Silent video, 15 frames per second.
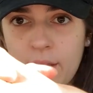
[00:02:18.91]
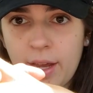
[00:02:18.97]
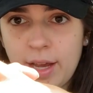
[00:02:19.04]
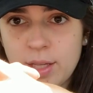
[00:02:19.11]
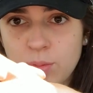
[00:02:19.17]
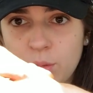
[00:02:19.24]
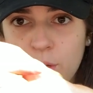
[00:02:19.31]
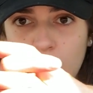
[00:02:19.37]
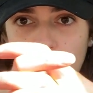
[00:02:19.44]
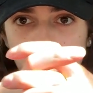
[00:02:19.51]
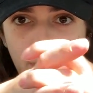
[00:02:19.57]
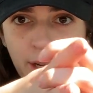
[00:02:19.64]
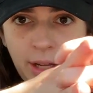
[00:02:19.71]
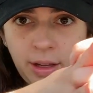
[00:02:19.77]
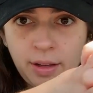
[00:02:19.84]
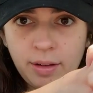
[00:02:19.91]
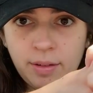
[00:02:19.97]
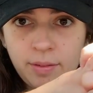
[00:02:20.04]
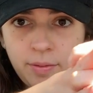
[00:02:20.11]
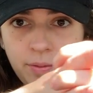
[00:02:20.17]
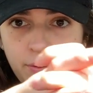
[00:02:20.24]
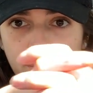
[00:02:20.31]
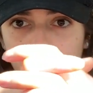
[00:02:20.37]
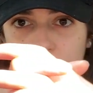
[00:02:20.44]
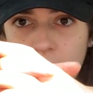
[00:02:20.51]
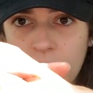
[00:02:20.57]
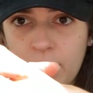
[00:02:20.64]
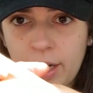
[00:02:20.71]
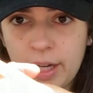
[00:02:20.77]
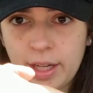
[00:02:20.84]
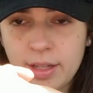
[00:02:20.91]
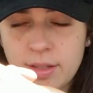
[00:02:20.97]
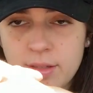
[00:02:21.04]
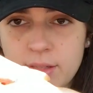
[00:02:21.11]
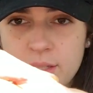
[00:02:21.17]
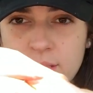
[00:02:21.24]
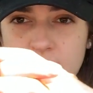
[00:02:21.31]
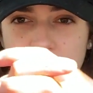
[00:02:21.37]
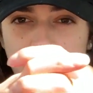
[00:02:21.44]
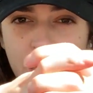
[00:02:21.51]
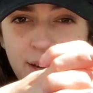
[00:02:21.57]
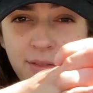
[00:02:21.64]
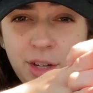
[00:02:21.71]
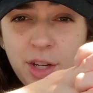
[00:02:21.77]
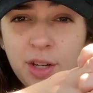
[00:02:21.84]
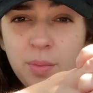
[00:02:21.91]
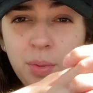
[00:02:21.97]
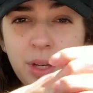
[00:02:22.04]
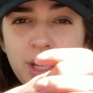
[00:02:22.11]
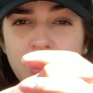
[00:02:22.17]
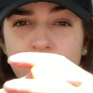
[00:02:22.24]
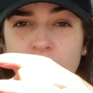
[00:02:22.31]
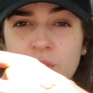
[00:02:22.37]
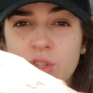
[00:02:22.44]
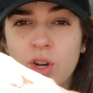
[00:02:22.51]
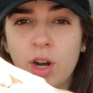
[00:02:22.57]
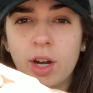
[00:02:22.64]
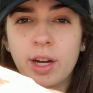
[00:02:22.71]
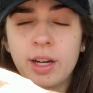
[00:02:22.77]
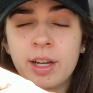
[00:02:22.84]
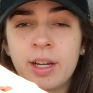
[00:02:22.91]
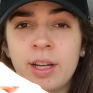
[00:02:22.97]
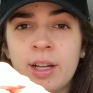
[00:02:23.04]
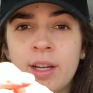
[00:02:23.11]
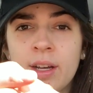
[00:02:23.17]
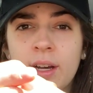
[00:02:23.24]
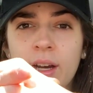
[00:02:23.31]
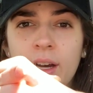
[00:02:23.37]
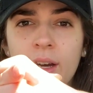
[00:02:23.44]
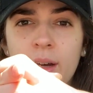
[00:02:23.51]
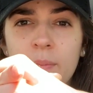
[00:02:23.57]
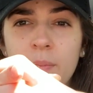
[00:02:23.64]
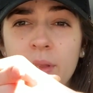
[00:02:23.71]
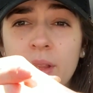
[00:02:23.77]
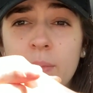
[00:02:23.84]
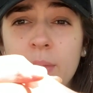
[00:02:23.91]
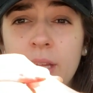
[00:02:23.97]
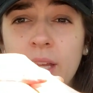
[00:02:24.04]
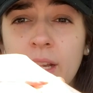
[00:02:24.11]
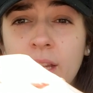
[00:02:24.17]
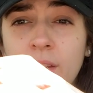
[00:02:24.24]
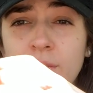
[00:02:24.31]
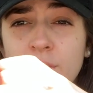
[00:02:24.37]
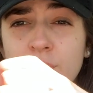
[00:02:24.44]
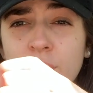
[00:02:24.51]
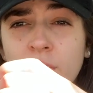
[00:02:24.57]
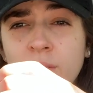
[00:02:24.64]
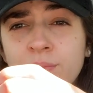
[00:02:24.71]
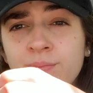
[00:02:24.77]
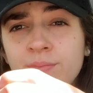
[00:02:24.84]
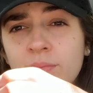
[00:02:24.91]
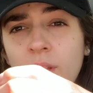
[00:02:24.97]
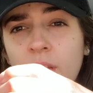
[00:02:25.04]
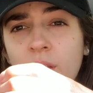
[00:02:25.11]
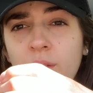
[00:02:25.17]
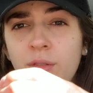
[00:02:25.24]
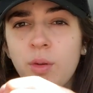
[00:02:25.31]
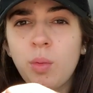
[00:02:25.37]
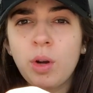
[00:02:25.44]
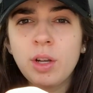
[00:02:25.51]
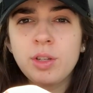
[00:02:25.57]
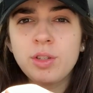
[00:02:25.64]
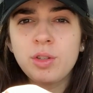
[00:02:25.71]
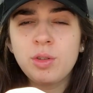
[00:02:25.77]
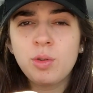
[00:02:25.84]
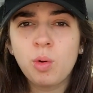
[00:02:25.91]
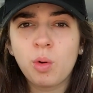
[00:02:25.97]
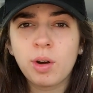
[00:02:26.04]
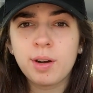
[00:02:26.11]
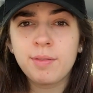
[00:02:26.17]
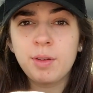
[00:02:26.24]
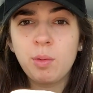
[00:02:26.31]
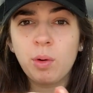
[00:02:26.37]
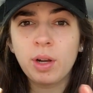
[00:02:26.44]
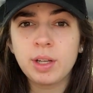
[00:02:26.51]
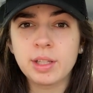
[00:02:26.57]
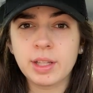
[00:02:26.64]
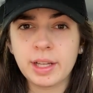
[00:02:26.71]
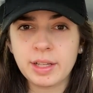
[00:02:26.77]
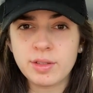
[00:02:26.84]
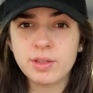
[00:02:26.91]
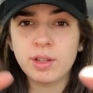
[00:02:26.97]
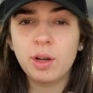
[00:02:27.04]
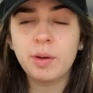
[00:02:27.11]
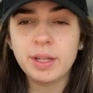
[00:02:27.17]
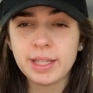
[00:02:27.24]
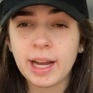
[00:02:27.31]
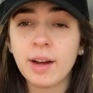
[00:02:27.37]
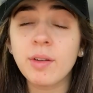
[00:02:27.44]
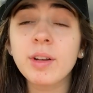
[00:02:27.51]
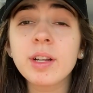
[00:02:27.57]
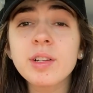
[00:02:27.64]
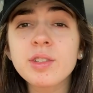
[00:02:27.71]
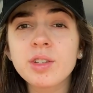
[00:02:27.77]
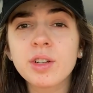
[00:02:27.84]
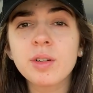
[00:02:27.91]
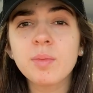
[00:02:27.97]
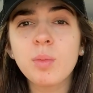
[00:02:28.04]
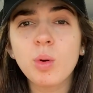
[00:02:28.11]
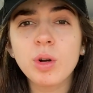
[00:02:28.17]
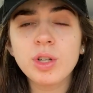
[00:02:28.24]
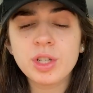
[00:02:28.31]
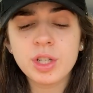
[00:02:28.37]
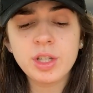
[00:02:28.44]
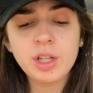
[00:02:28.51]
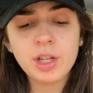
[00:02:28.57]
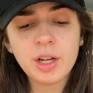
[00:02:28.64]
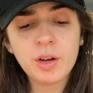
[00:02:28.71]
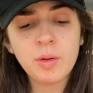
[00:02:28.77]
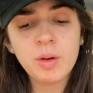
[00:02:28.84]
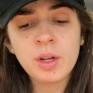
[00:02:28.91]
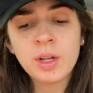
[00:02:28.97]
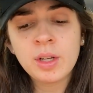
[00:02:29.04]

as we're opening our hands. This is kind of a good place to start in the beginning of a show, you know, if you wanted to, or if you wanted to like slow it down at a certain portion, you know.